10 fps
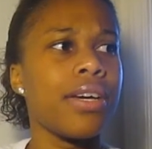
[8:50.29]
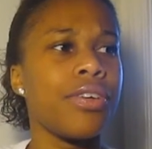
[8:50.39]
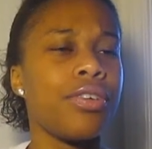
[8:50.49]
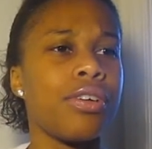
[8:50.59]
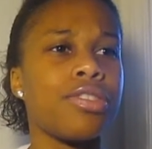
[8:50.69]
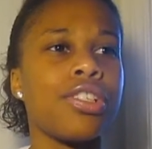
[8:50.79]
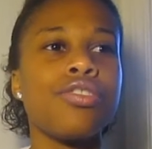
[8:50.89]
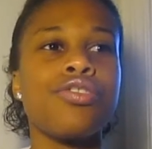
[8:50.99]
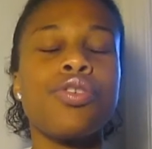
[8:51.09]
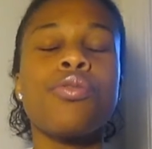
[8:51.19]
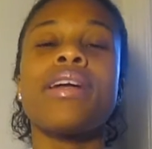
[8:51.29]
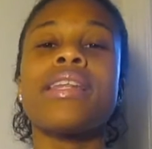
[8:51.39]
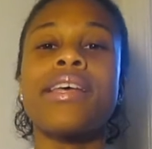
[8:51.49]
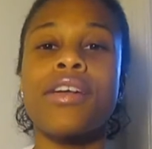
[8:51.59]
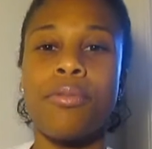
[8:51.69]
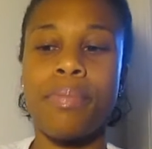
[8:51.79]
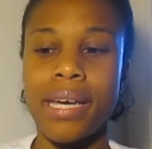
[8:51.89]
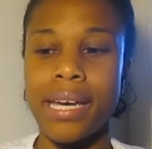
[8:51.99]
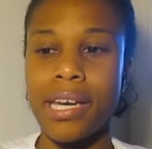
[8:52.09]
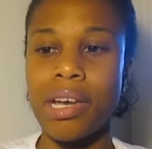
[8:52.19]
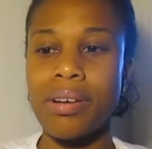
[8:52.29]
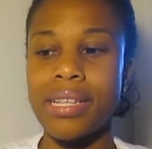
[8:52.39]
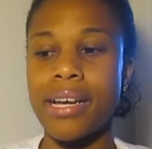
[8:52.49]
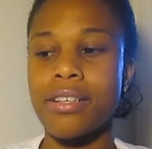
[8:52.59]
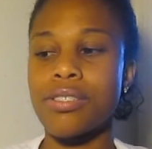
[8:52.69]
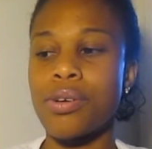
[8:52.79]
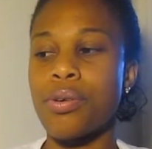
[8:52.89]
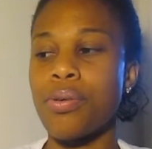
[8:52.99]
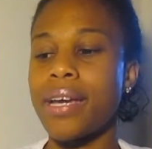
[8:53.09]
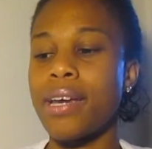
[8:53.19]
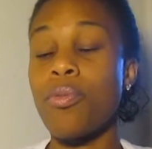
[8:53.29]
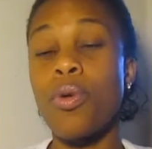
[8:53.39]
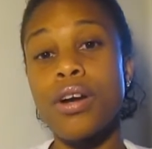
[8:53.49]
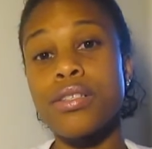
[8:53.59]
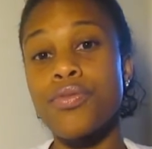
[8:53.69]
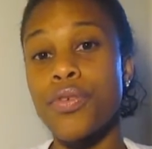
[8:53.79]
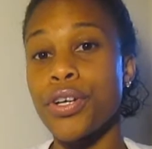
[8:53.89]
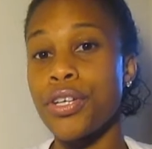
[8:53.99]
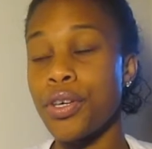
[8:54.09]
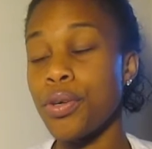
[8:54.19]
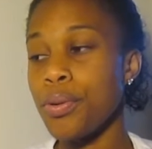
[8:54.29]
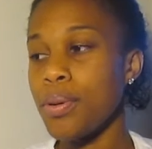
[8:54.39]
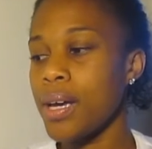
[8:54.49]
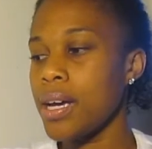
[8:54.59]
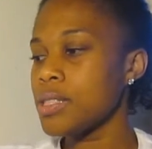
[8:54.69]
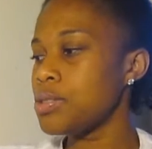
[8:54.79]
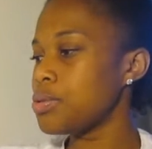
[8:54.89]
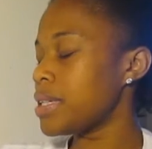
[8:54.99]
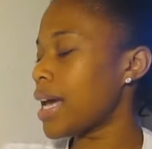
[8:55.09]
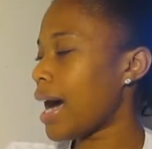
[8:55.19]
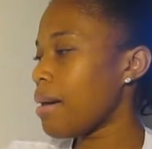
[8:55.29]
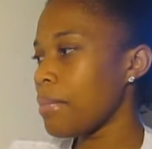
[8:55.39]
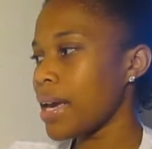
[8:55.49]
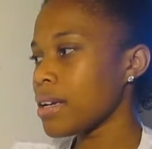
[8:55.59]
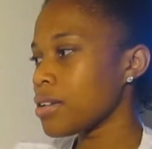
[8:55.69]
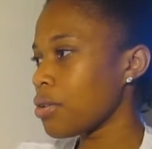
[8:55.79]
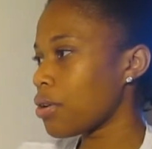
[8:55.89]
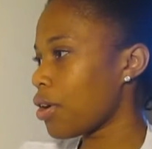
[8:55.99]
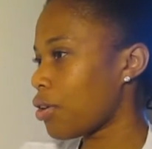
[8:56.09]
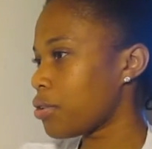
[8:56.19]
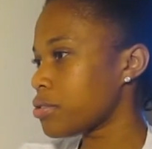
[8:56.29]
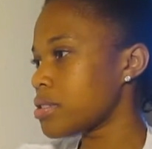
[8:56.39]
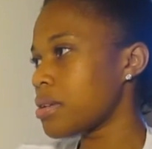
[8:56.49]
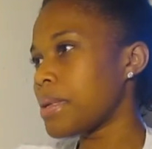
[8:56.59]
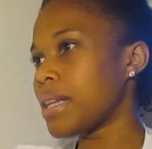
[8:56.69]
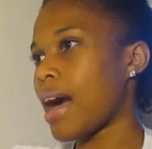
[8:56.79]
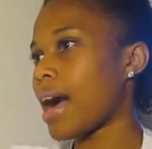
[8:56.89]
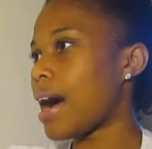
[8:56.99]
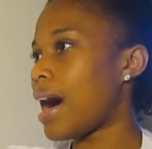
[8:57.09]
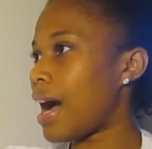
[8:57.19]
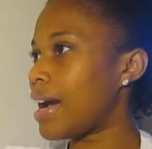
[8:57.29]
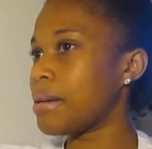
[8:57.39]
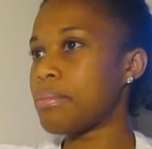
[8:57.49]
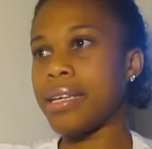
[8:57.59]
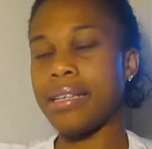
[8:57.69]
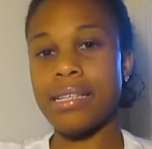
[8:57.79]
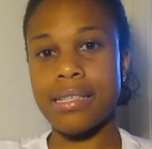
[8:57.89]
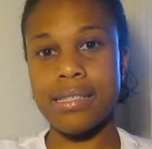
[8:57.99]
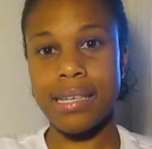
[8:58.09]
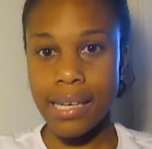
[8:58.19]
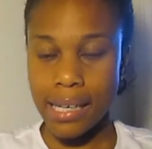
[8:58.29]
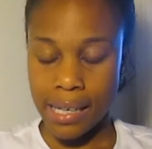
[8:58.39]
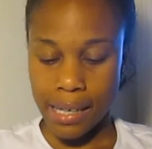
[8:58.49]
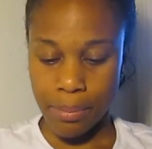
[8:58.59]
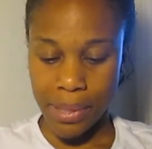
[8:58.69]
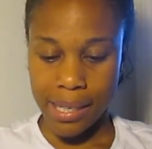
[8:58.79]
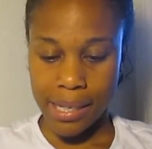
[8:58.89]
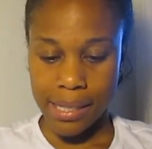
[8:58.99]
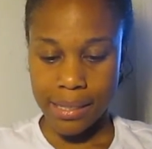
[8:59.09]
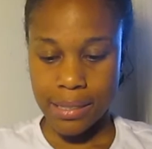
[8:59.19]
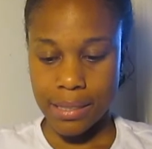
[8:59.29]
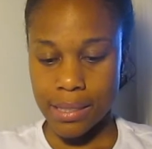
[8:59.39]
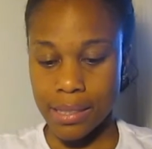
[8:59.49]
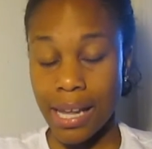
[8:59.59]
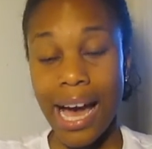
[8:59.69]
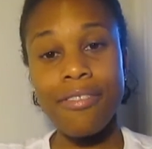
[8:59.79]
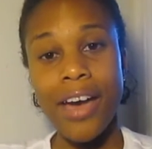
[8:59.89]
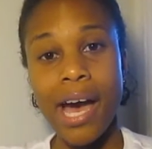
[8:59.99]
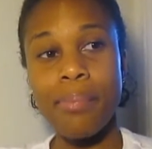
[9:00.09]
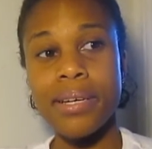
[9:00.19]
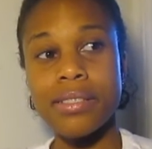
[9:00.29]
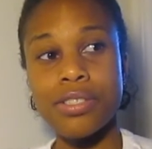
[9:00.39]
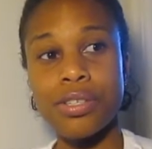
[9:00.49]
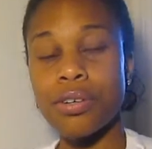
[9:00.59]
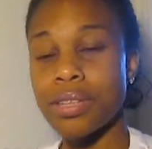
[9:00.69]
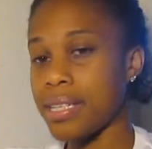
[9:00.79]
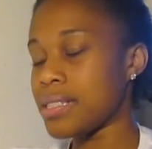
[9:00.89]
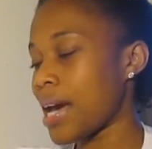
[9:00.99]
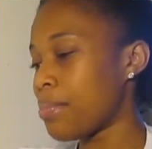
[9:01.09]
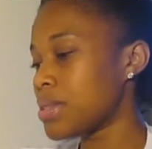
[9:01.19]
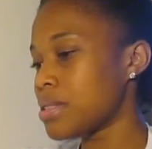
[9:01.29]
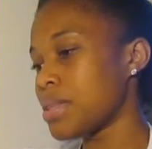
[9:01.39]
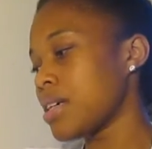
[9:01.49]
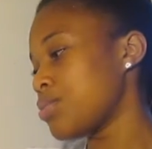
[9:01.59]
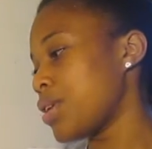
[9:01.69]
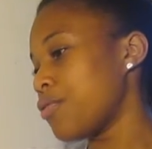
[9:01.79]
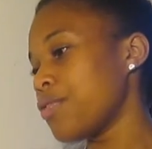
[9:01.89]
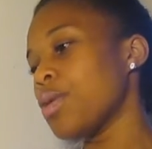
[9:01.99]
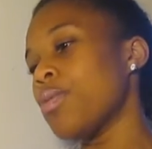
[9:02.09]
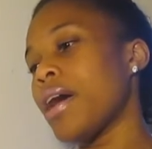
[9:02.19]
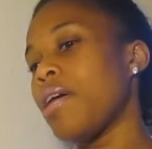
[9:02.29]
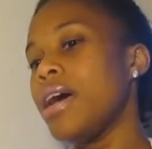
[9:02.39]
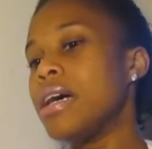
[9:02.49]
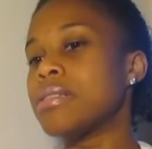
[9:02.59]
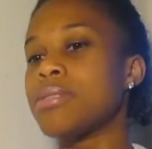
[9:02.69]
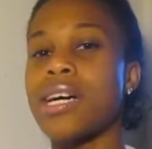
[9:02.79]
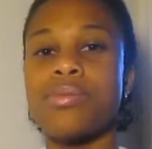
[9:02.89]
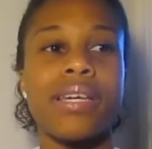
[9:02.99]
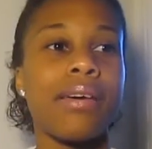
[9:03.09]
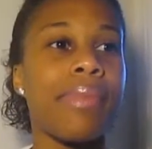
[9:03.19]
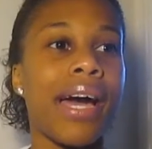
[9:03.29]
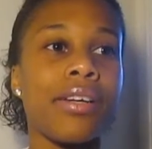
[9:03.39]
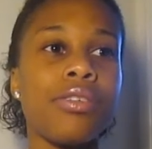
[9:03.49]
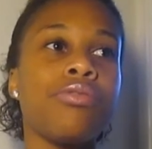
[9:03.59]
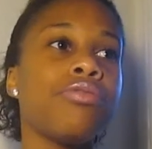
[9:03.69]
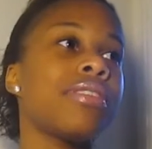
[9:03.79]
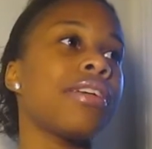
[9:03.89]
You know, just do a little bit here and there so it works for you. Do not make no goals to be like, I am getting this in, because life happens. You know, things happen. Sometimes we don't feel well. Sometimes we get bad news.